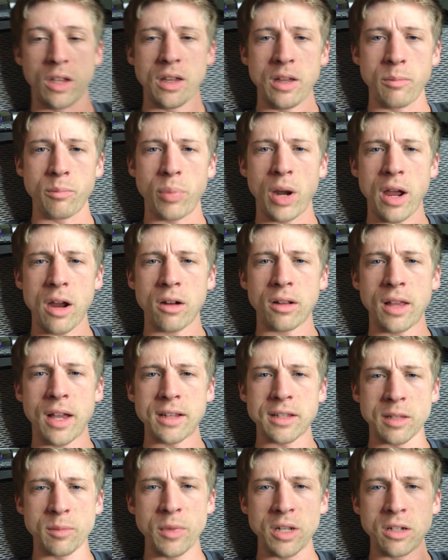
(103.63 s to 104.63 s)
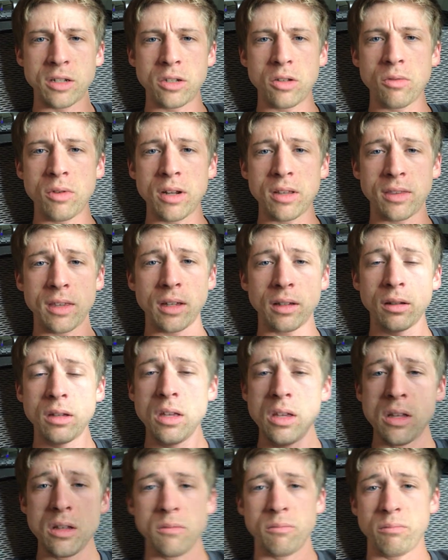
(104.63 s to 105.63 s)
it paralyzes me to do anything
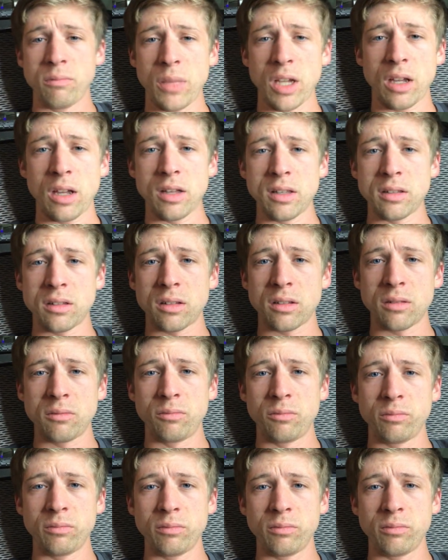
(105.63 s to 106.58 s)
because